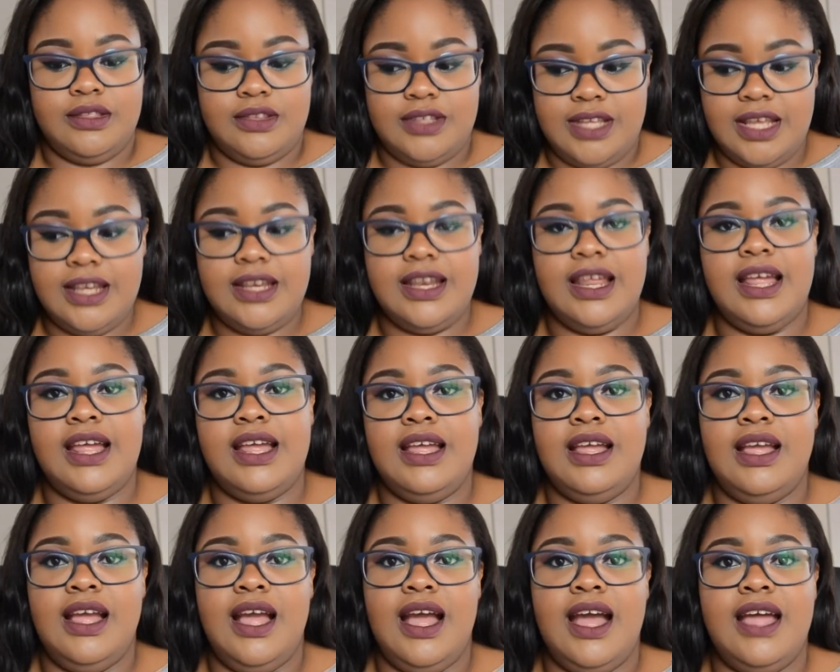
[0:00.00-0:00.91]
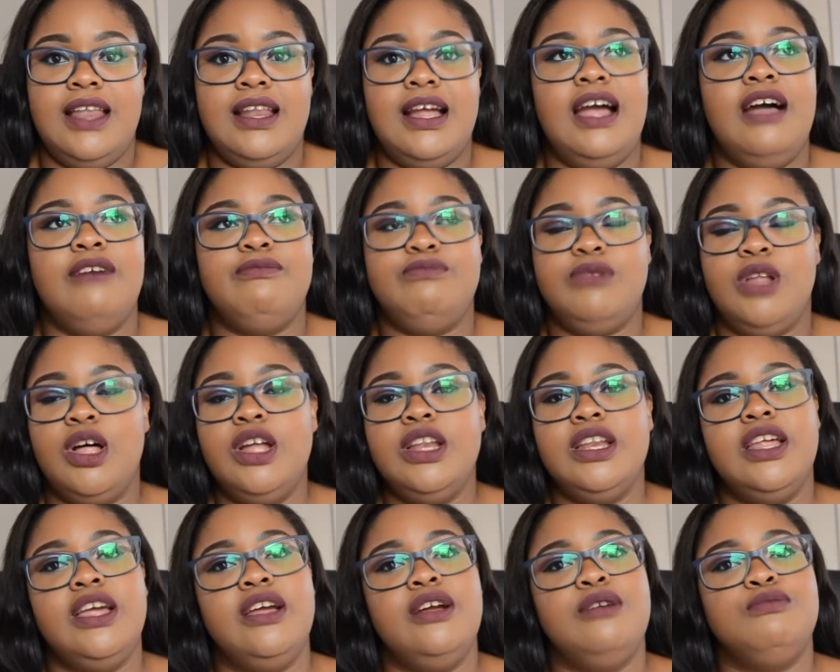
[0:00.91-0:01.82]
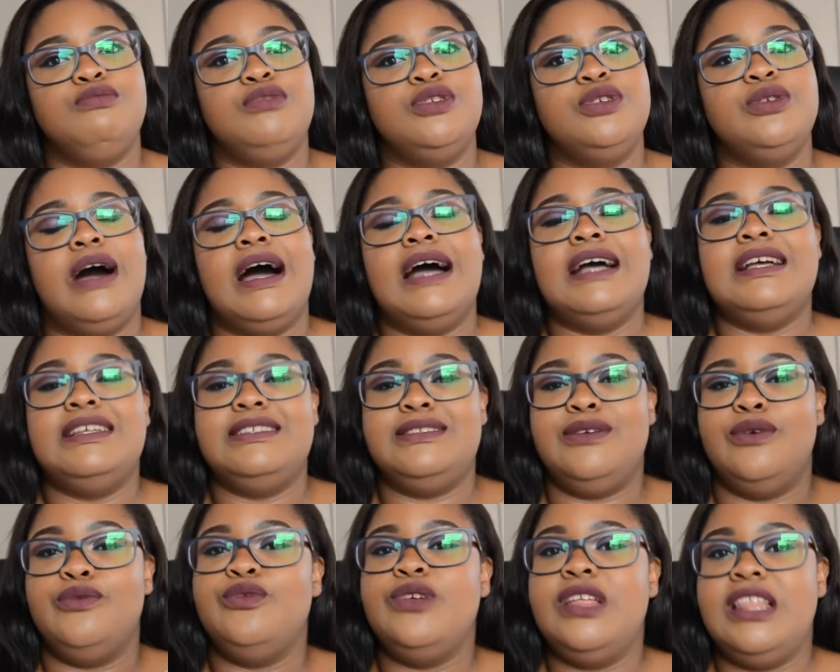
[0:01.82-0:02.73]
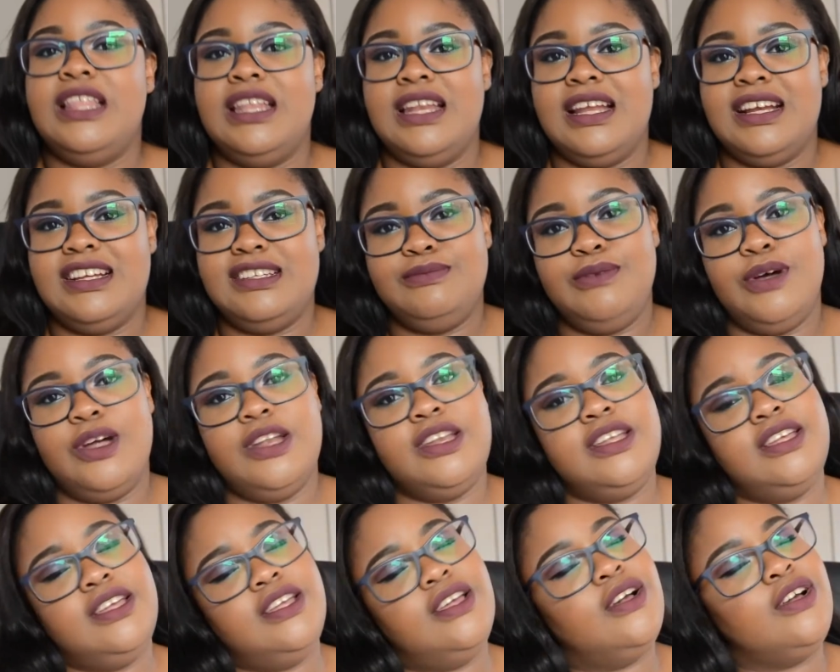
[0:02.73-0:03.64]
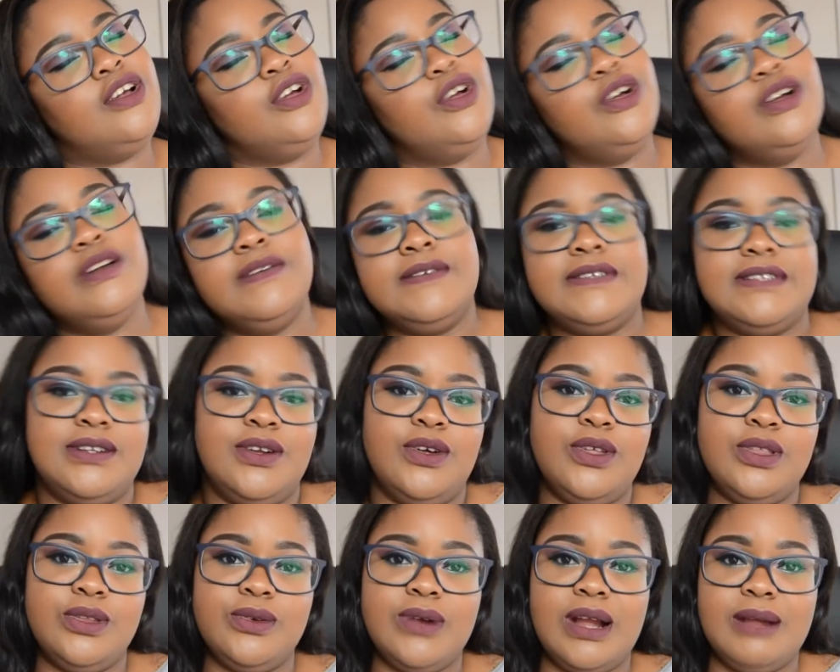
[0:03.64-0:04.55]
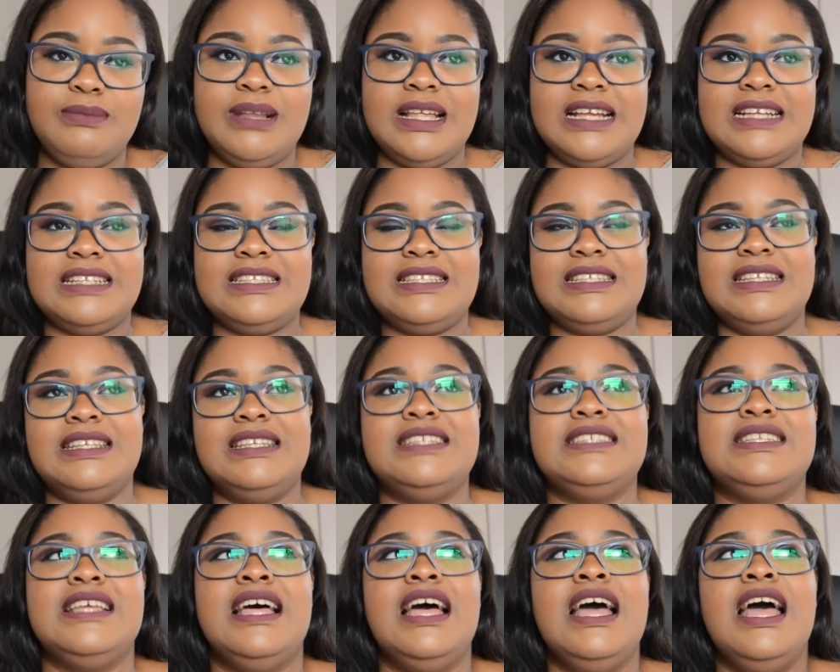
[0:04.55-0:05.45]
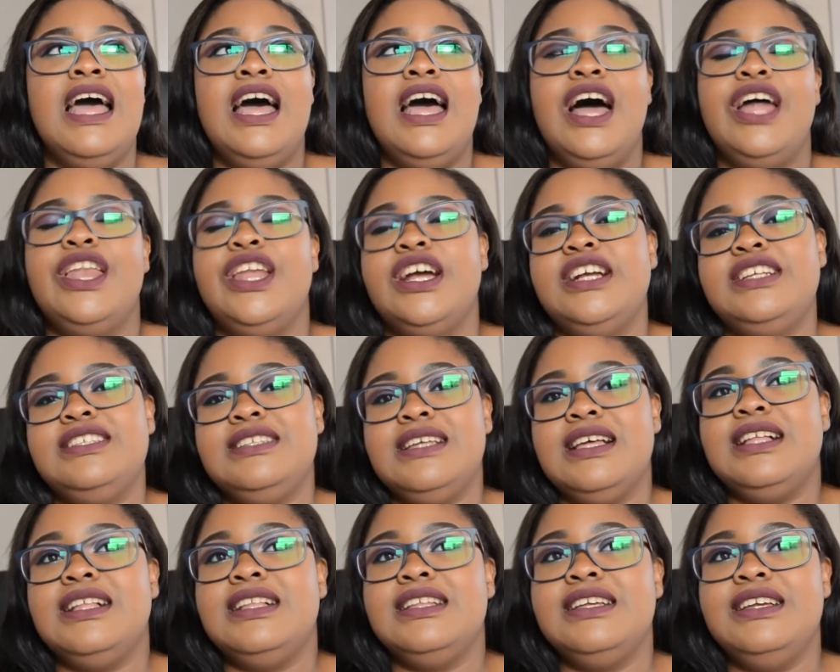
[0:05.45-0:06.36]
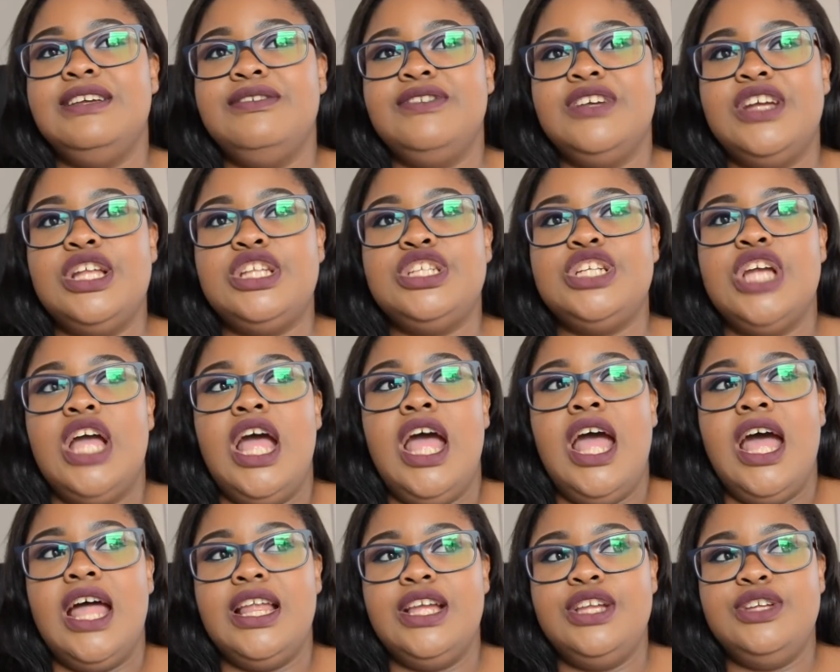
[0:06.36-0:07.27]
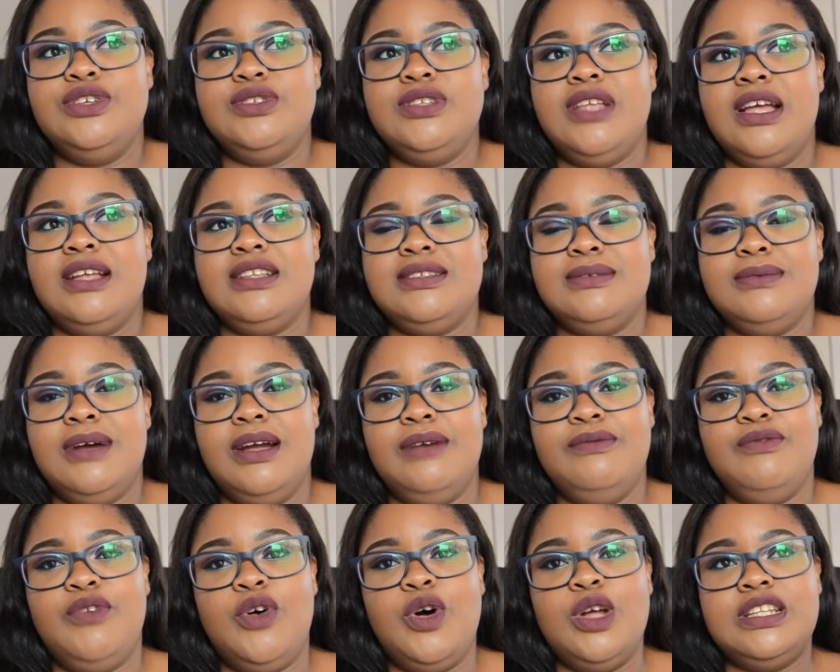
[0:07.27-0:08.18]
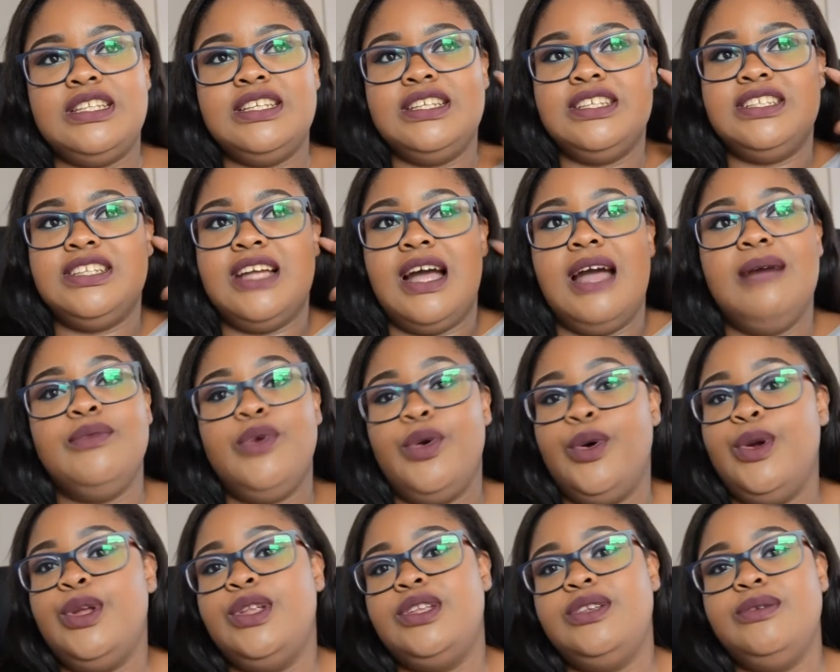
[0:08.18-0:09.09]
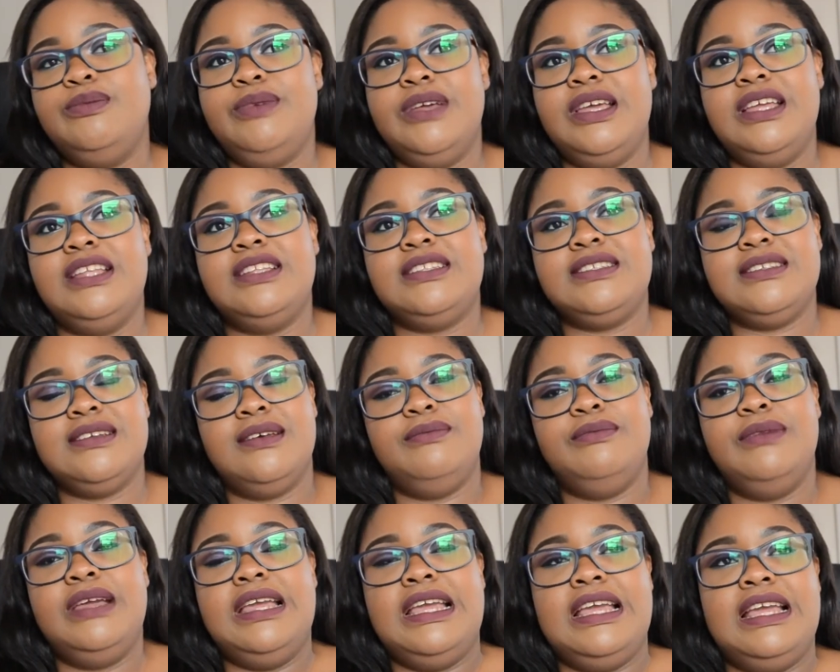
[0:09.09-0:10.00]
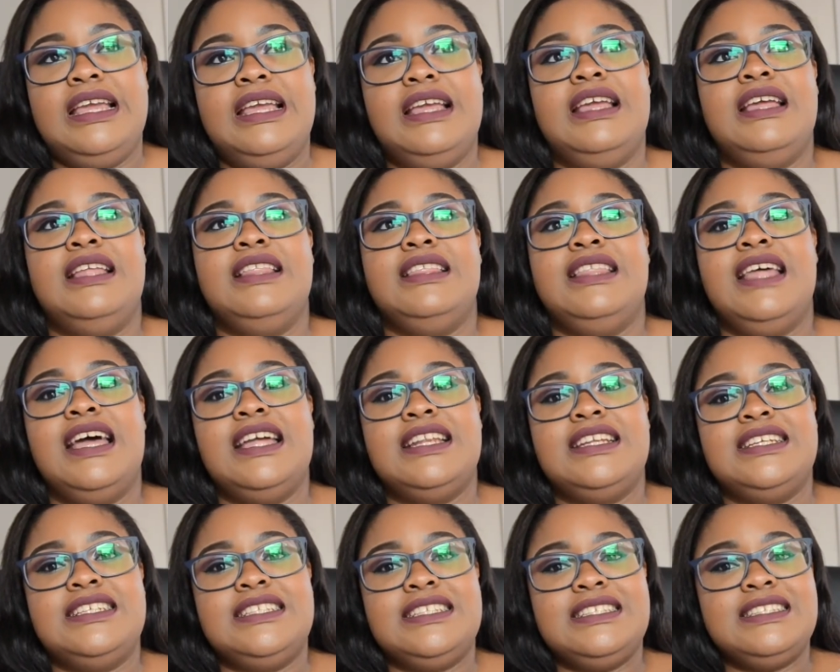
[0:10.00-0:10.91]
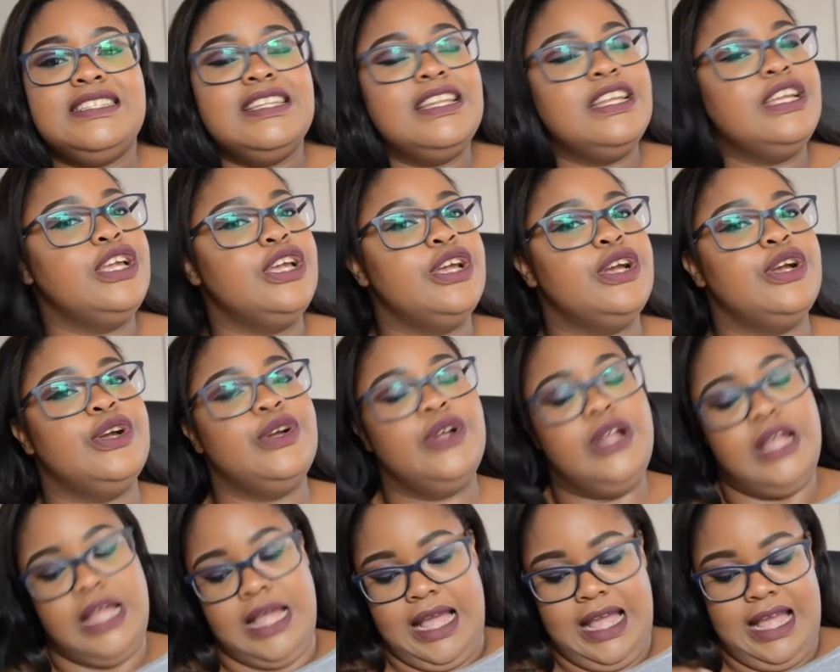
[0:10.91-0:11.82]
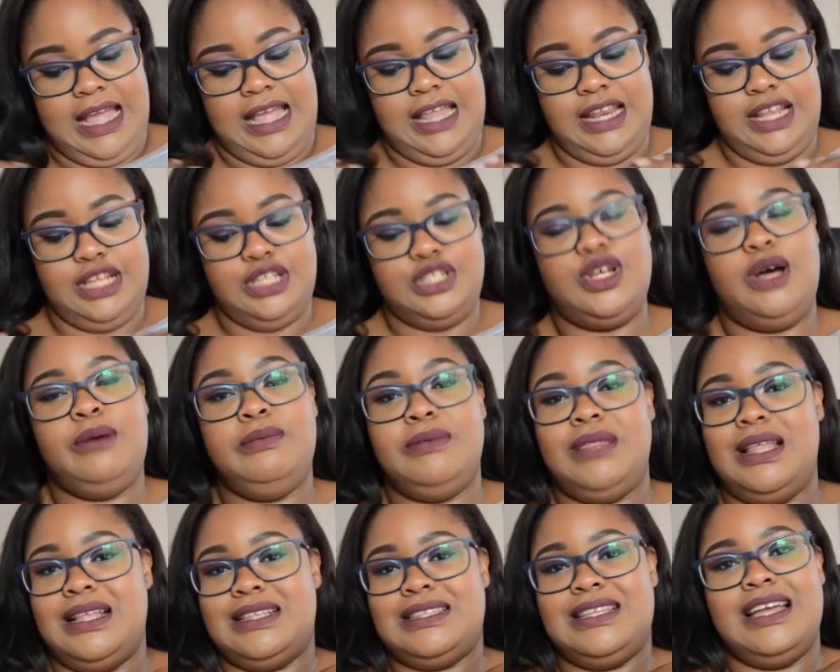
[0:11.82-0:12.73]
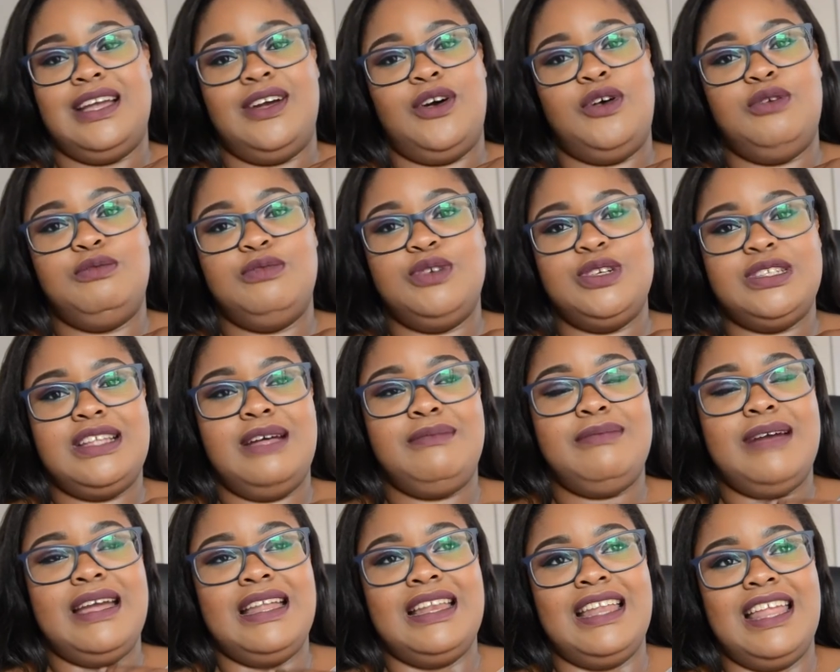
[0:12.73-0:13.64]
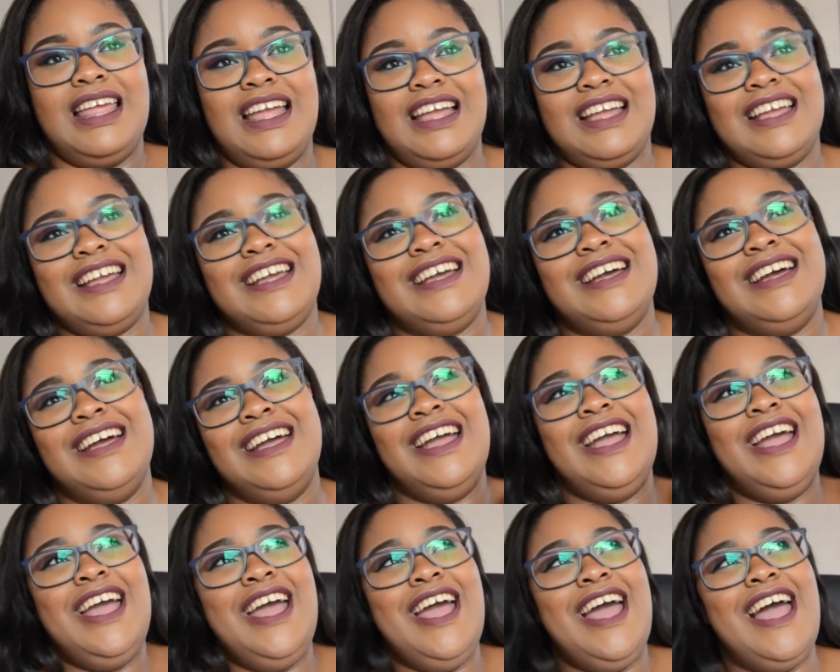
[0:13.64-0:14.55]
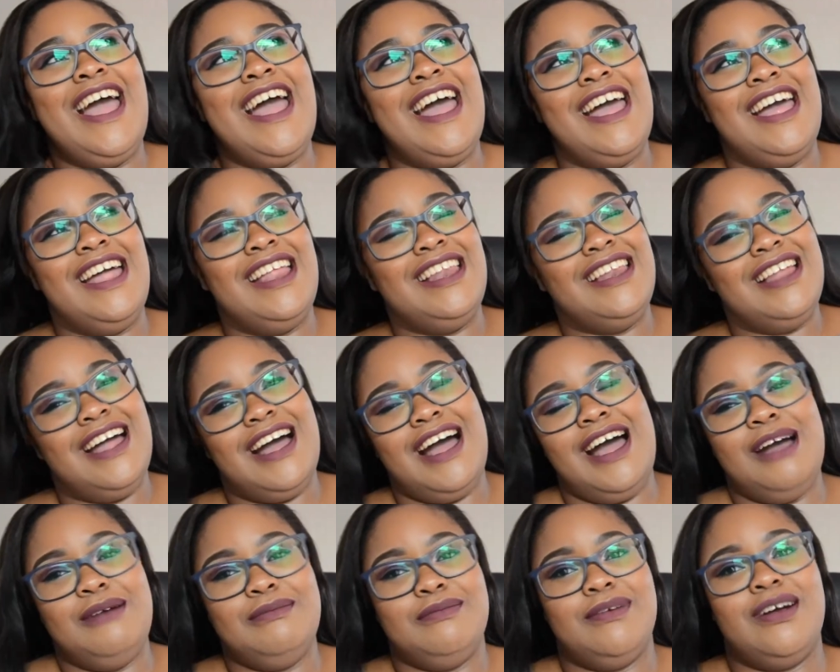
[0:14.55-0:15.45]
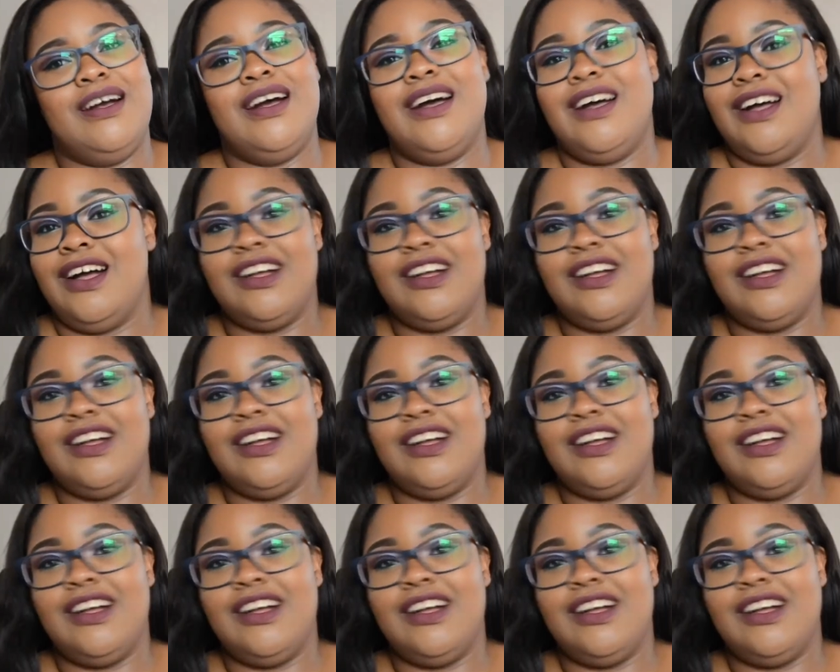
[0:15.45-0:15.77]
today and I have blonde hair, blue eyes, really nice body, curves in all the right places, a nice cleavage, and I use that to my advantage, I'm going to beat me that is sitting here in a top that's like almost at my neck, and I'm